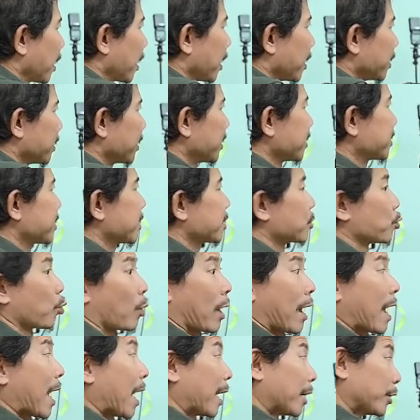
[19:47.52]
And this is
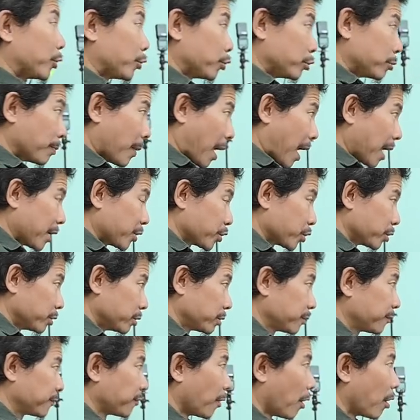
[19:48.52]
where I do my
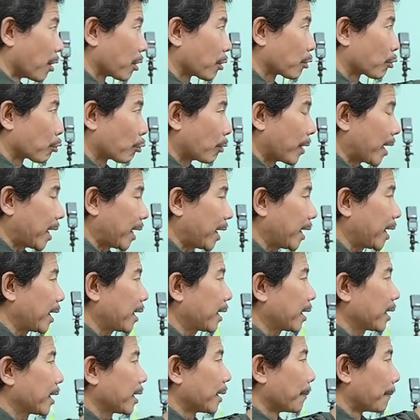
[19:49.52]
shoot for
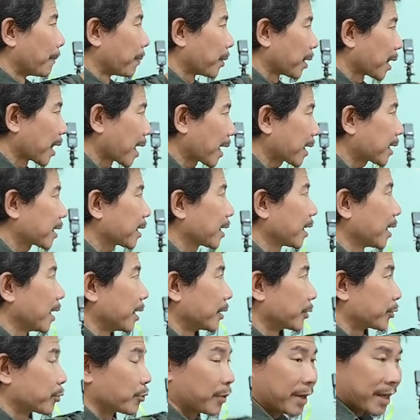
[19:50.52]
gray, black
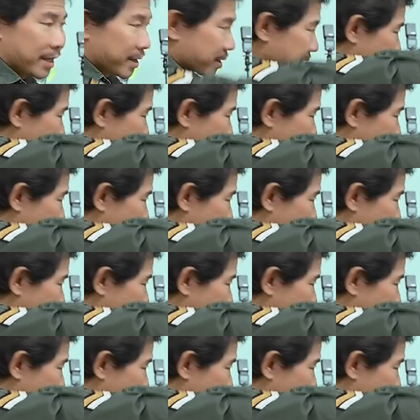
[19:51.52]
and green